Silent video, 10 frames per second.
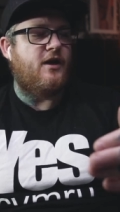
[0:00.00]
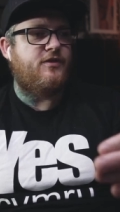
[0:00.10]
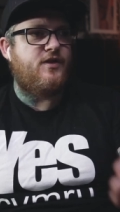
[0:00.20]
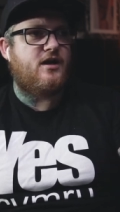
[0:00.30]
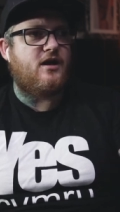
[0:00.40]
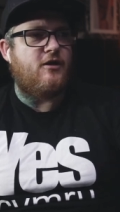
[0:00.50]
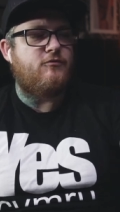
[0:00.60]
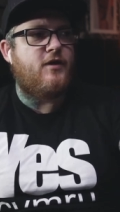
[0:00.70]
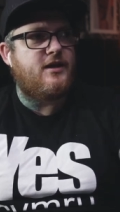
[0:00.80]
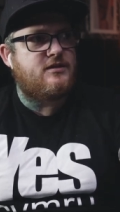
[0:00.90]
I think I
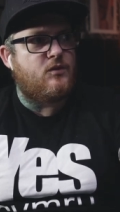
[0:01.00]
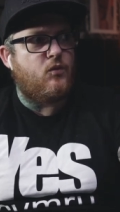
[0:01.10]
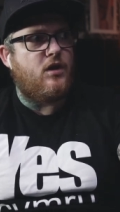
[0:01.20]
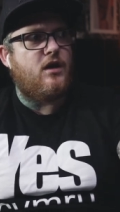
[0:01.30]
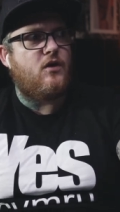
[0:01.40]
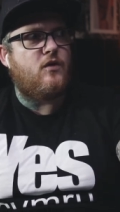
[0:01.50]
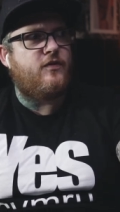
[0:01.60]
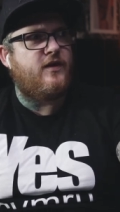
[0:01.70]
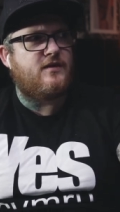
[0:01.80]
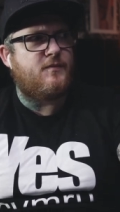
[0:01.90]
read somewhere, or I
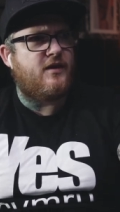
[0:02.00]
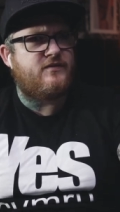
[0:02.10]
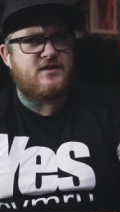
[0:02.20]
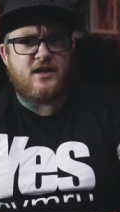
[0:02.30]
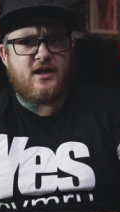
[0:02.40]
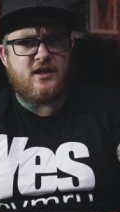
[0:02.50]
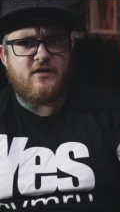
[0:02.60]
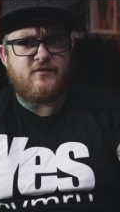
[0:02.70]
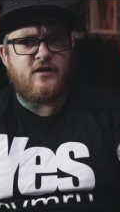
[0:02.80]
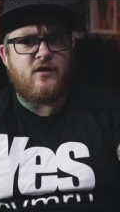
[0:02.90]
think they might have said it in
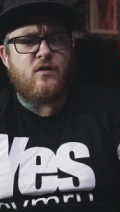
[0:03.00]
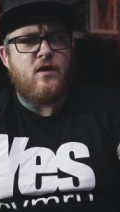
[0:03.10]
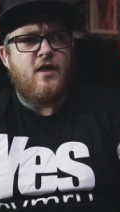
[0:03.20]
that video,